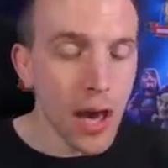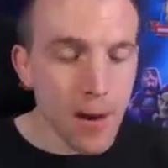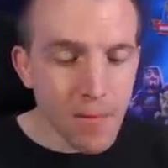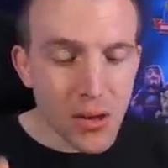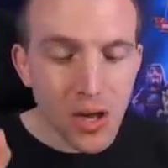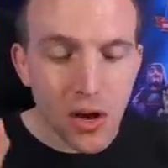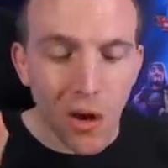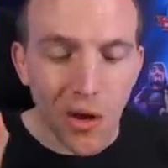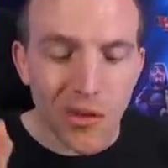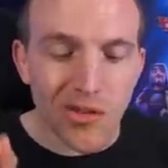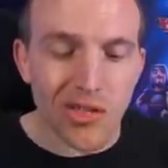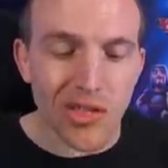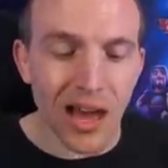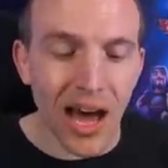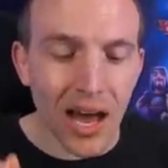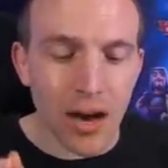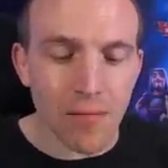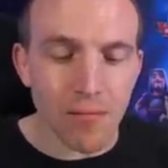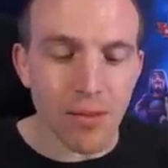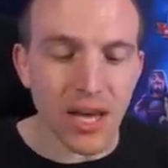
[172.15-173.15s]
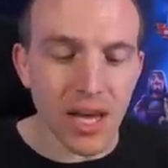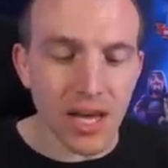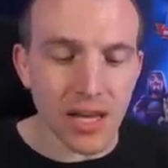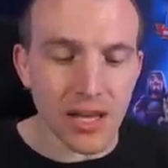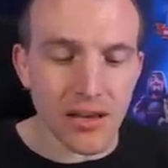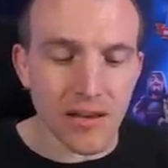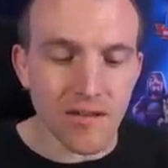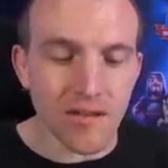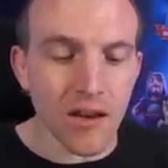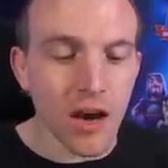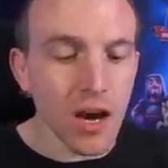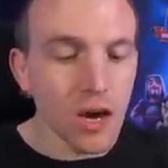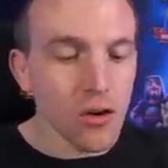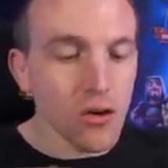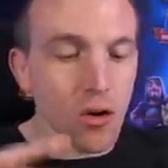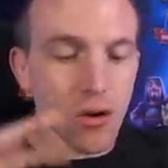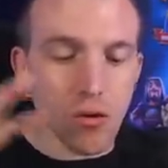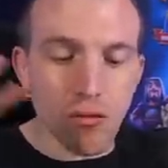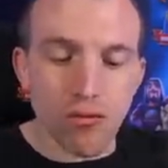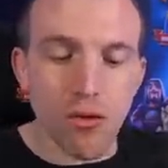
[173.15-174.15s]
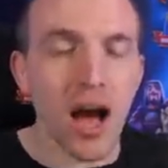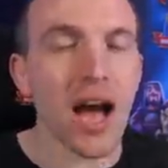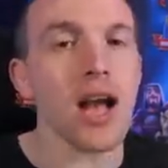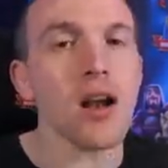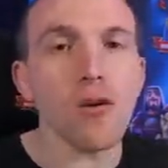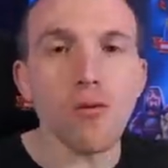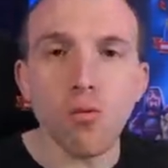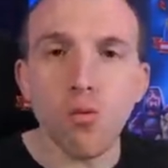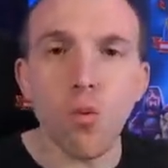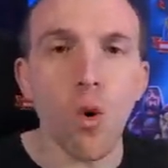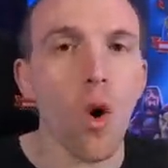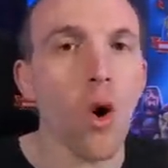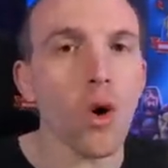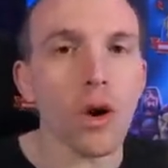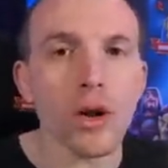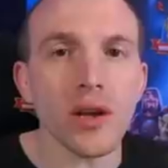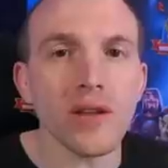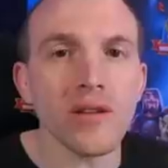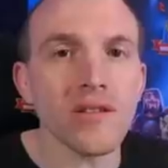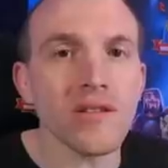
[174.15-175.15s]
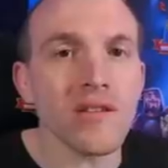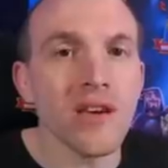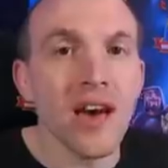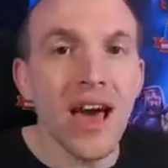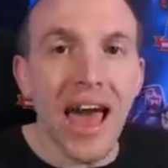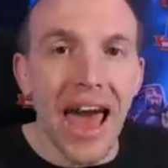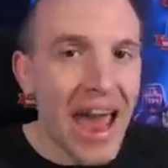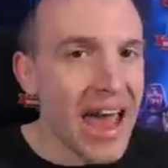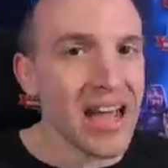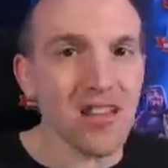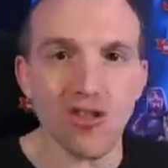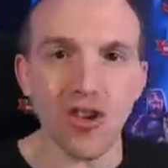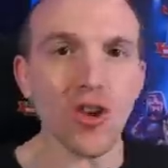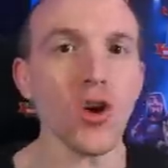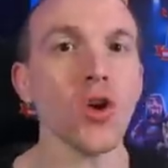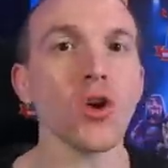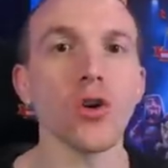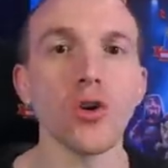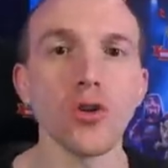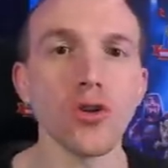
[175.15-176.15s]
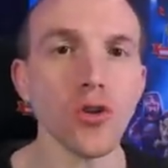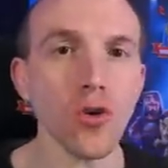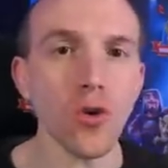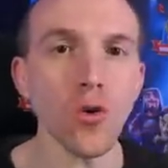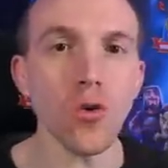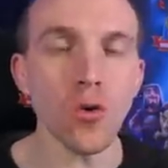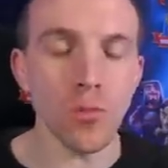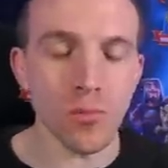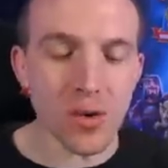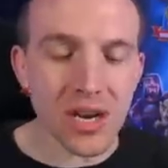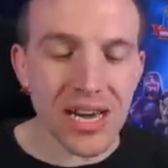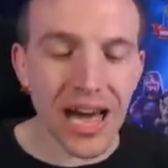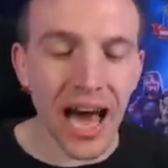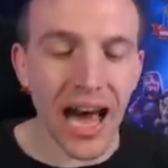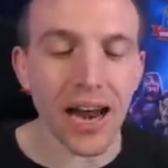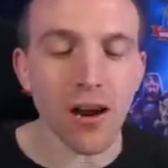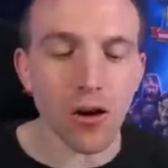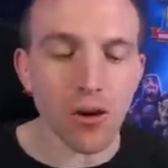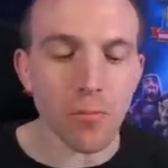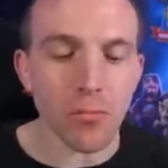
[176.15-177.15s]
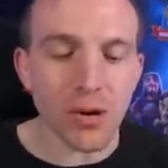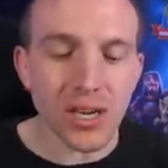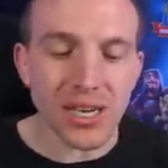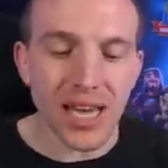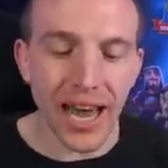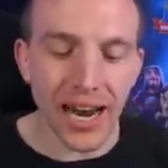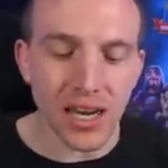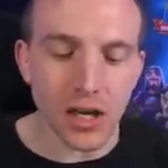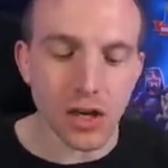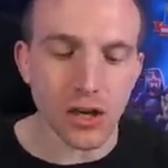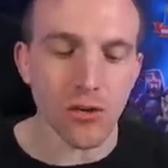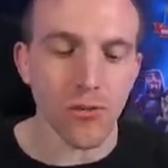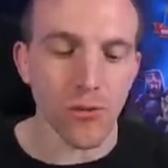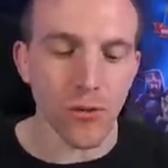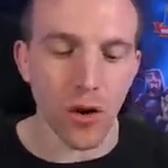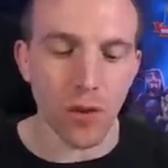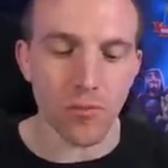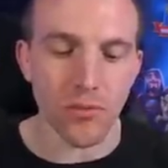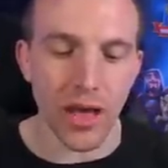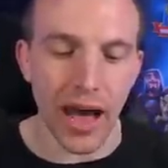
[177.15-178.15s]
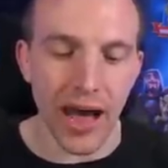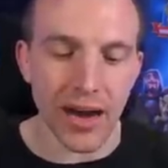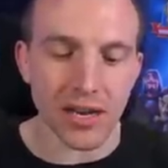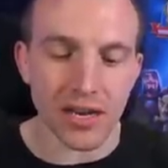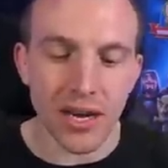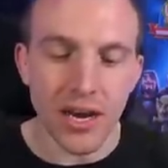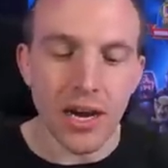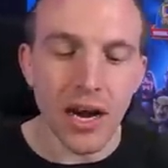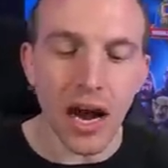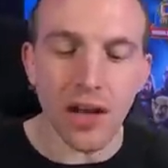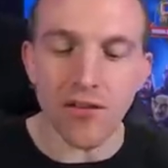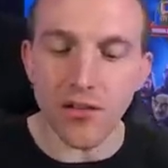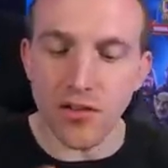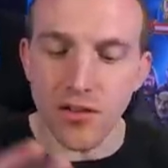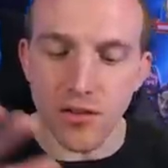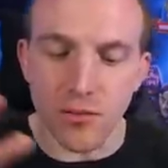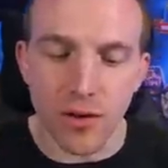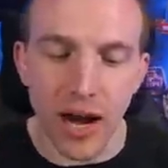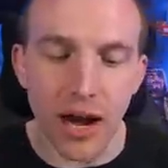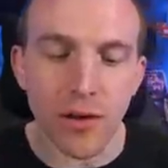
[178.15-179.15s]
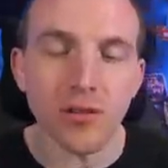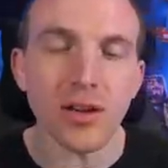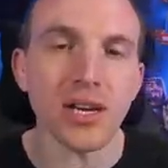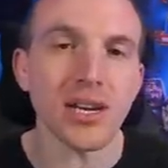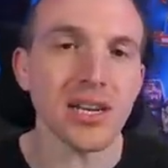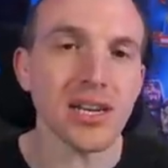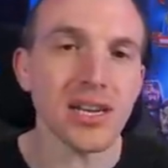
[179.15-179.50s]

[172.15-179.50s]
Because that means your Grand Warden's Eternal Tome cannot protect you from that, and the surrounding